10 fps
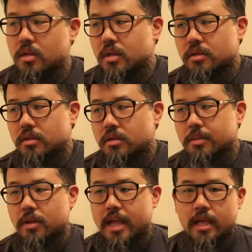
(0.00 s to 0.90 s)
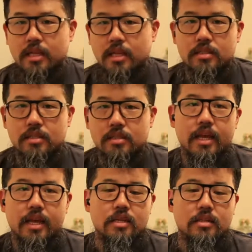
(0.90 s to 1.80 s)
typical hands,
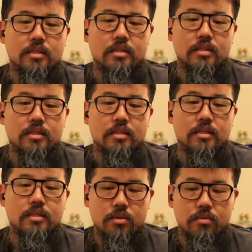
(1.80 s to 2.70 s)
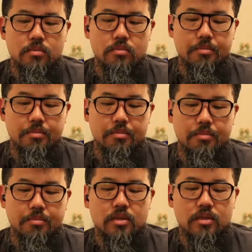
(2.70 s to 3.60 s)
and
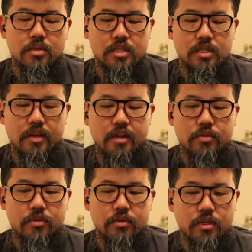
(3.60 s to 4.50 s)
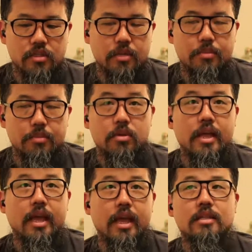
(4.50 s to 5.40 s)
pens are designed for typical
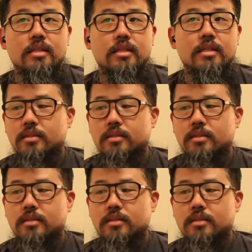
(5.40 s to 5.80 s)
hands, and